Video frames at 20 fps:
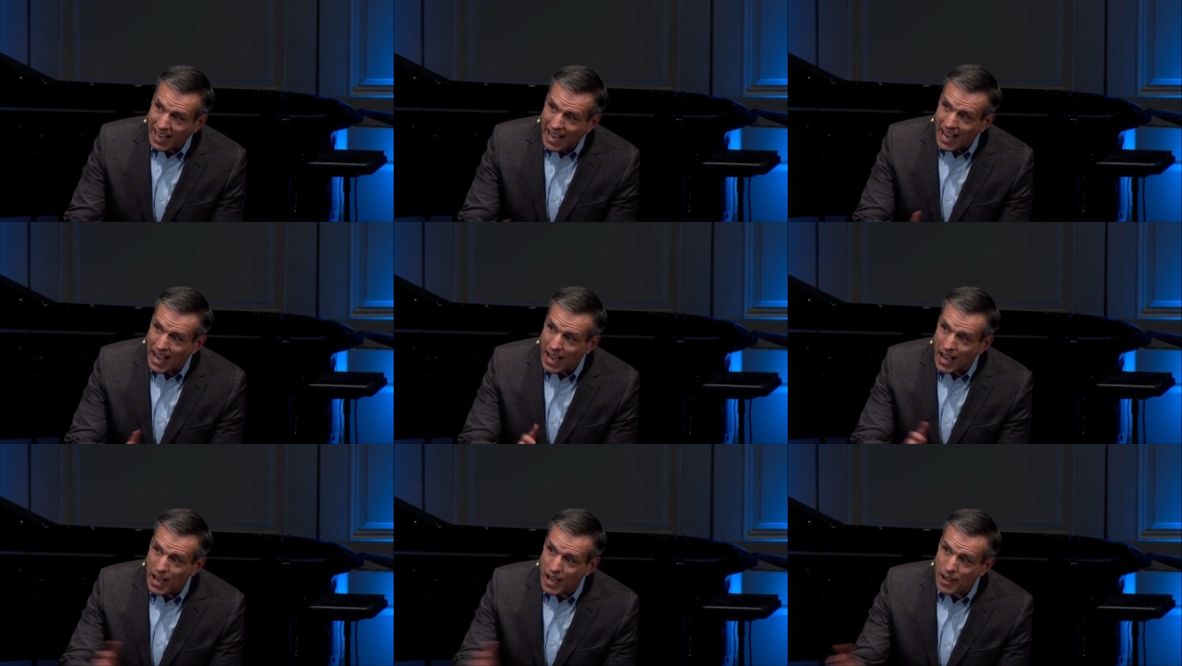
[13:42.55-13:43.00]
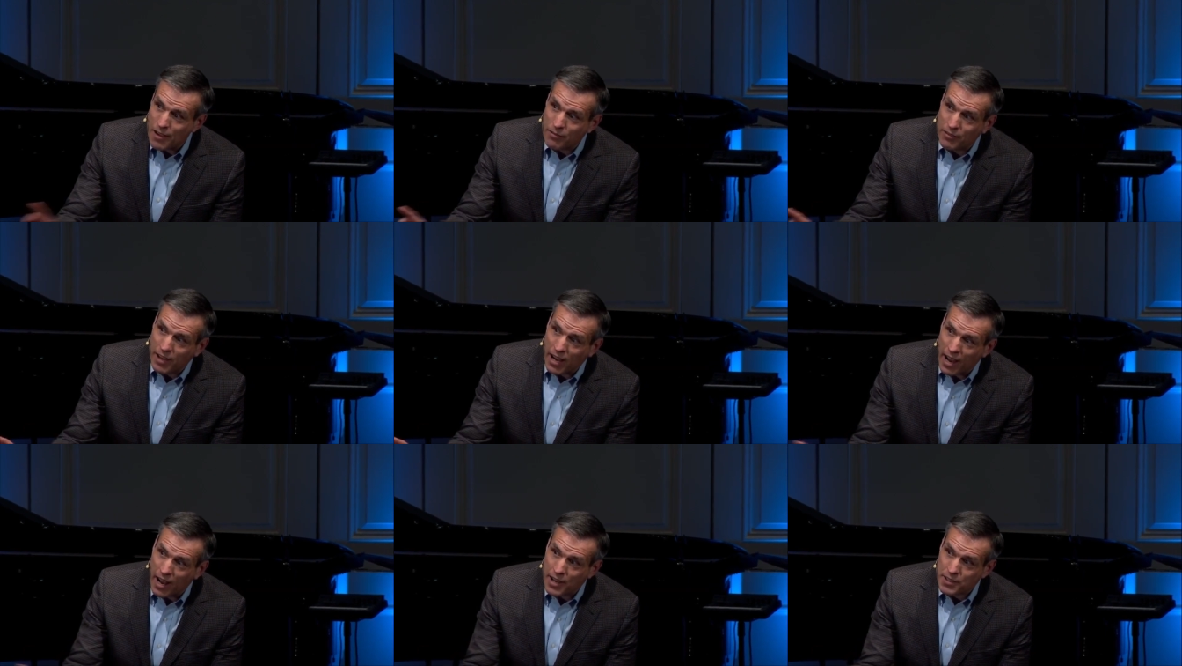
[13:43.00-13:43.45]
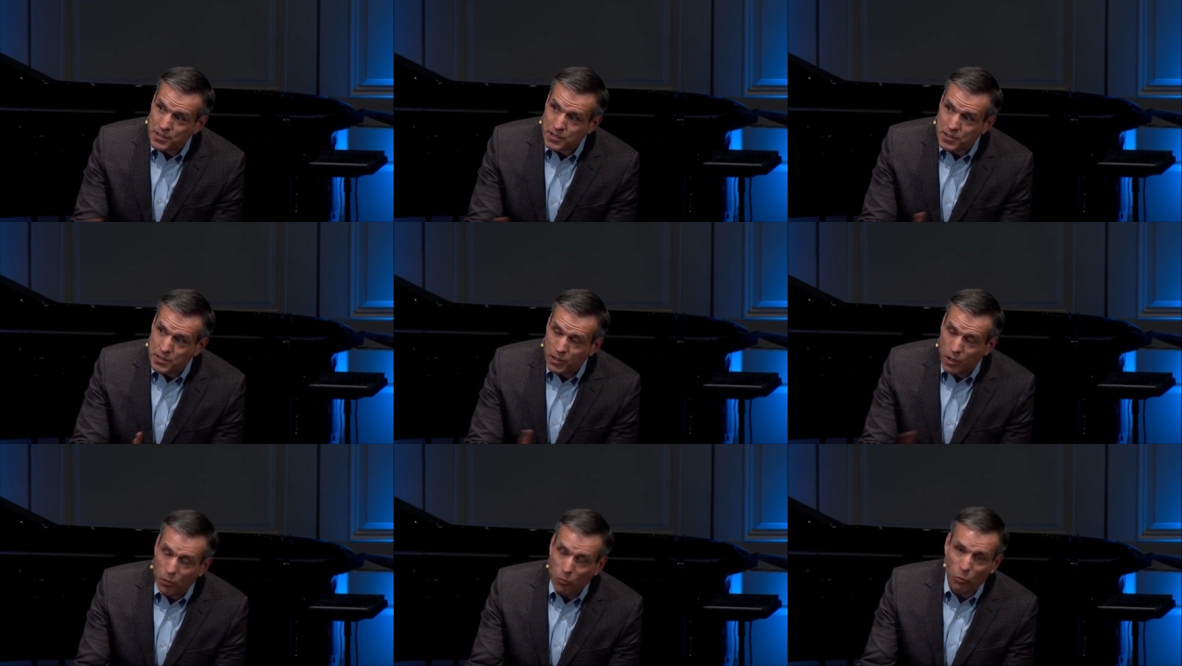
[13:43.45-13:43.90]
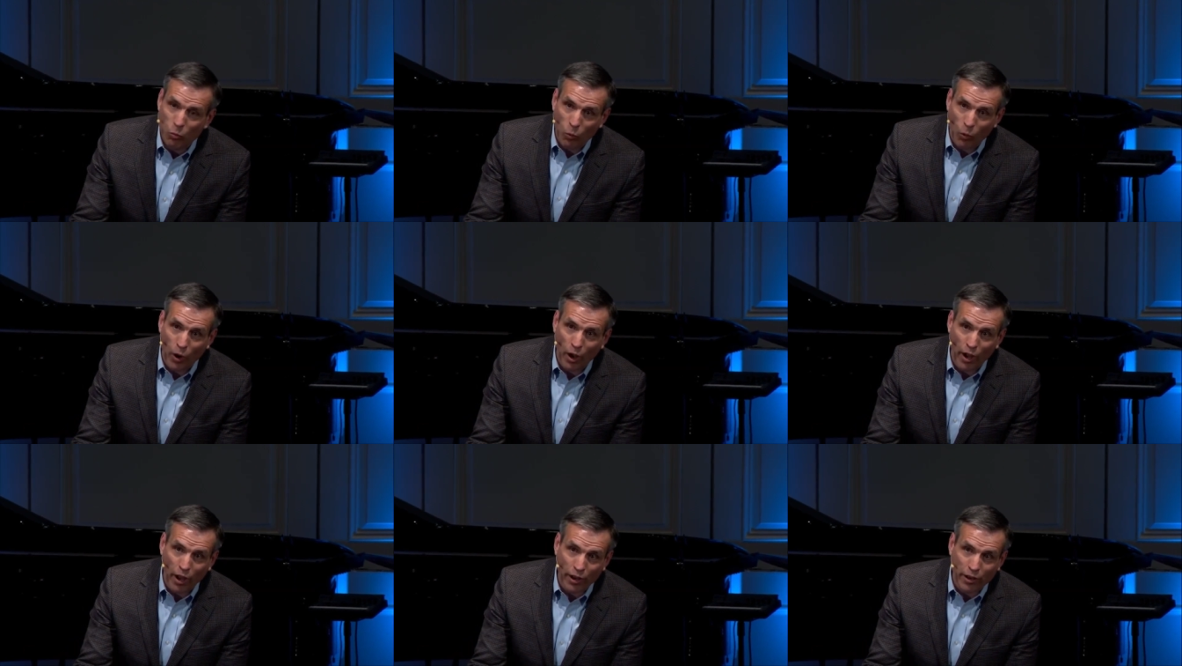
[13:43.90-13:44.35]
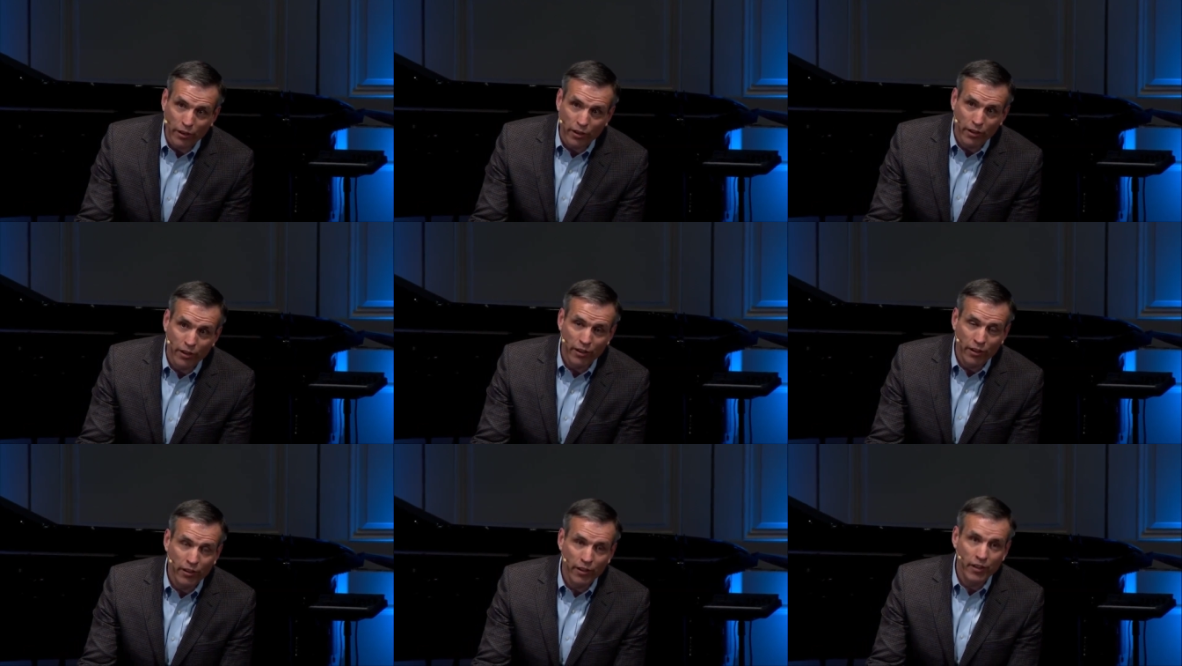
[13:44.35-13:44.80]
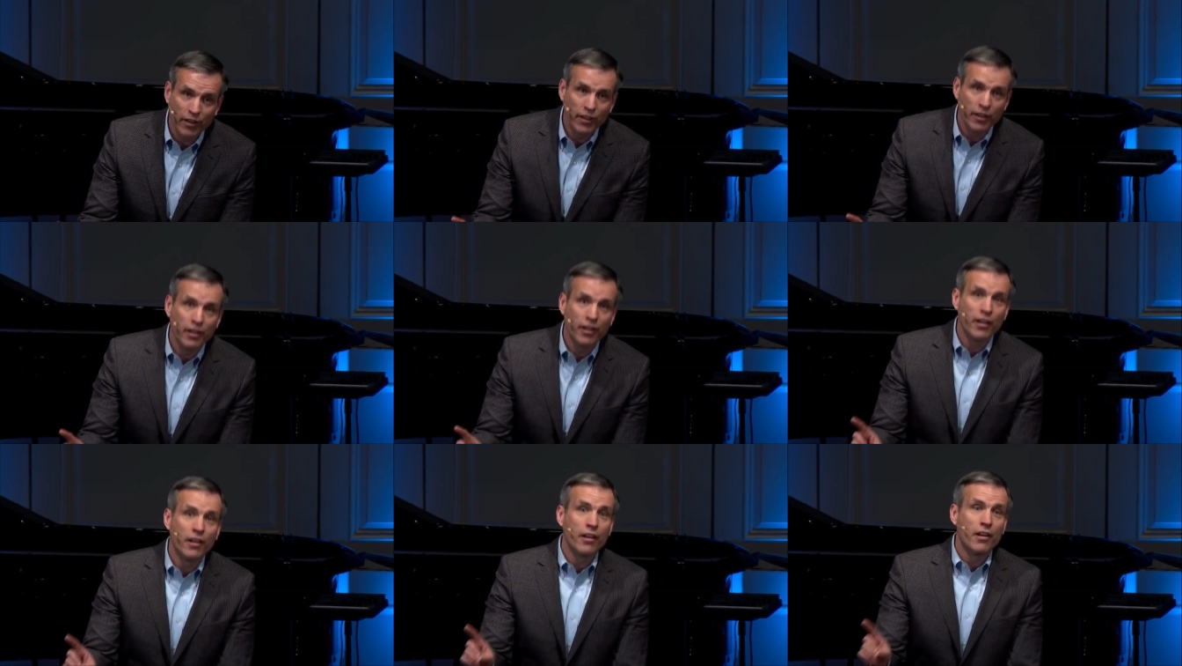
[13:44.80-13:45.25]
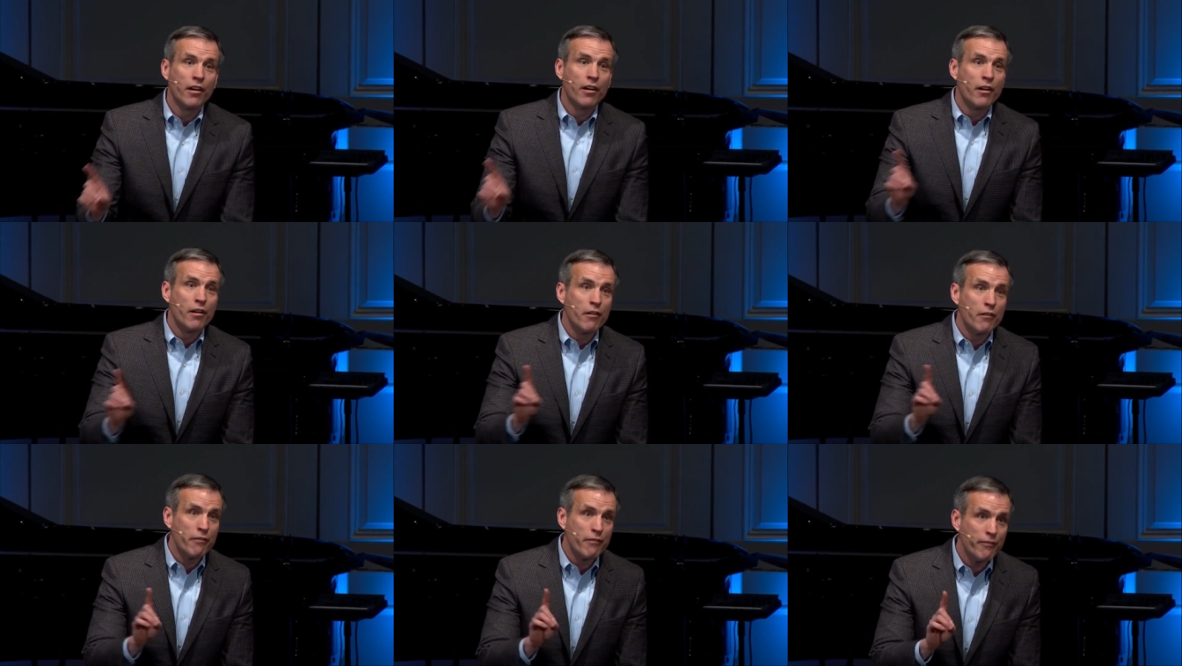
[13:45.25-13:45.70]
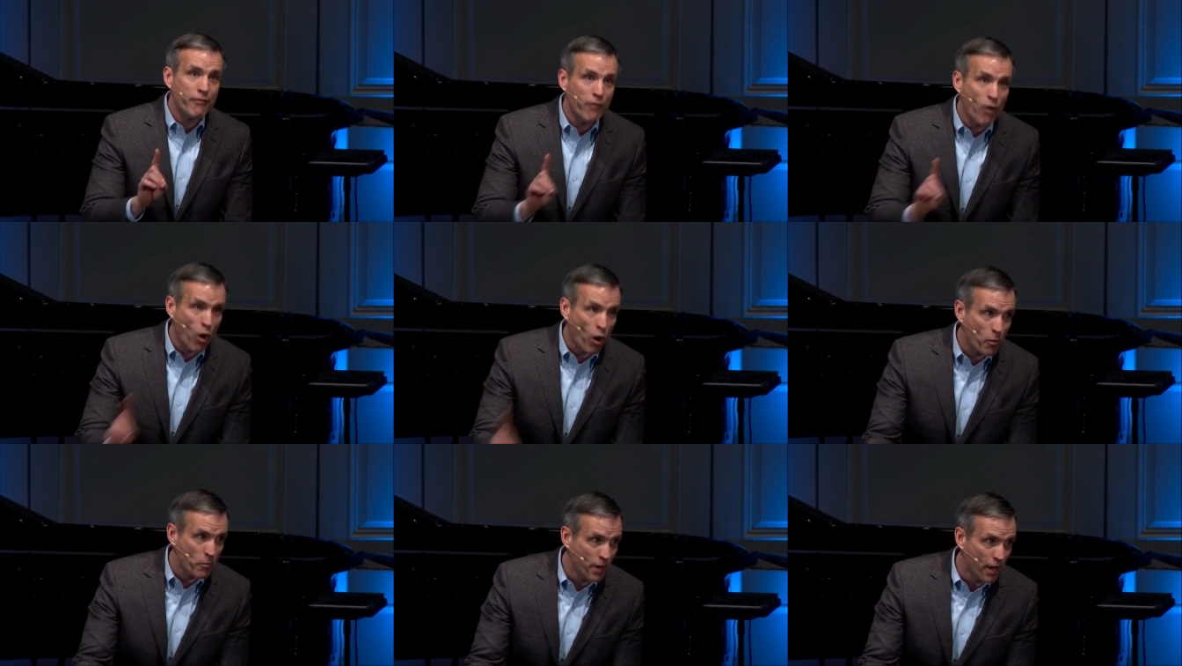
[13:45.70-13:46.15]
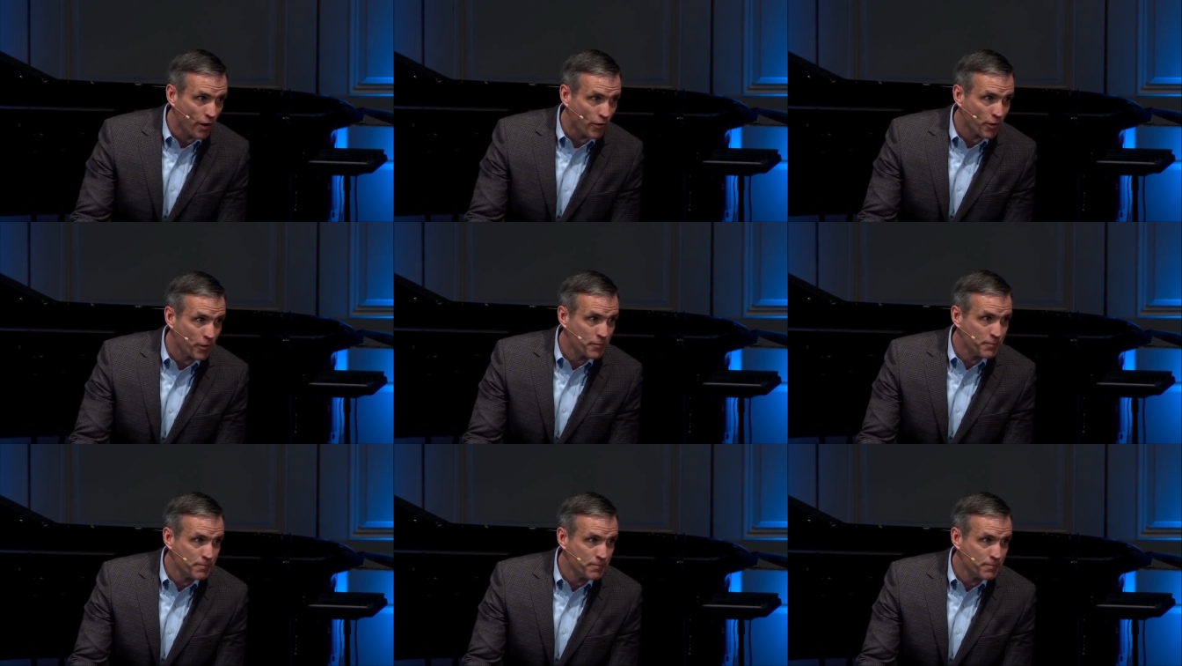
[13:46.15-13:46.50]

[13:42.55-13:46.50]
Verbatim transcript: I've got someone far better.